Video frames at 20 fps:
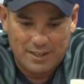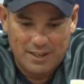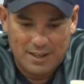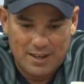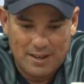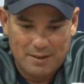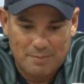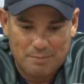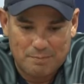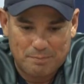
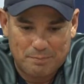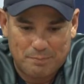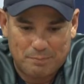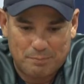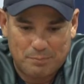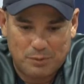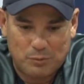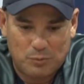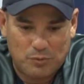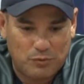Um,
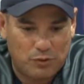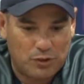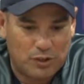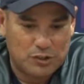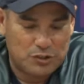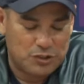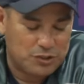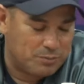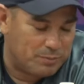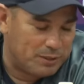but we've got
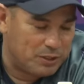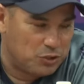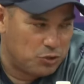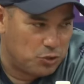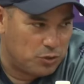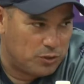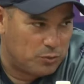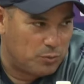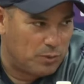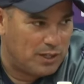to just make
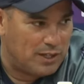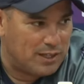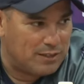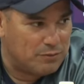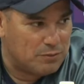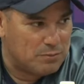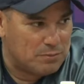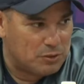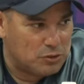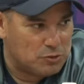sure that we
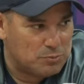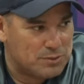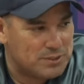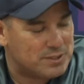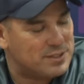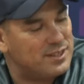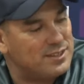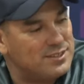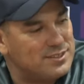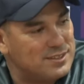learn from those
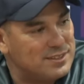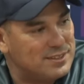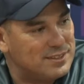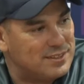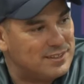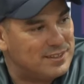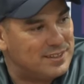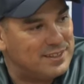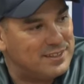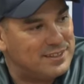mistakes
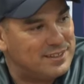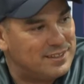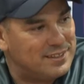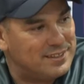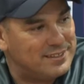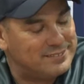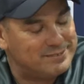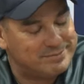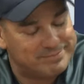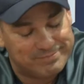and, and,
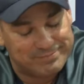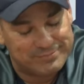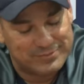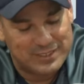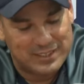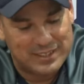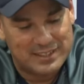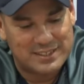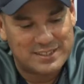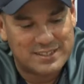
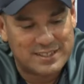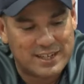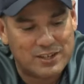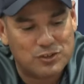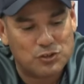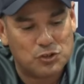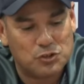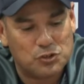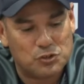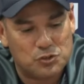and, and try
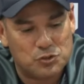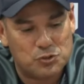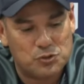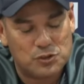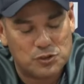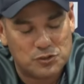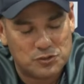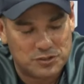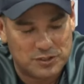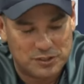not to do
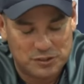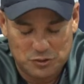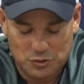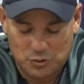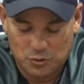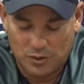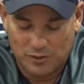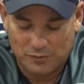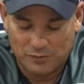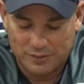those things
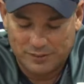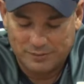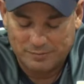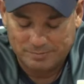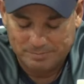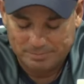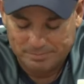too often.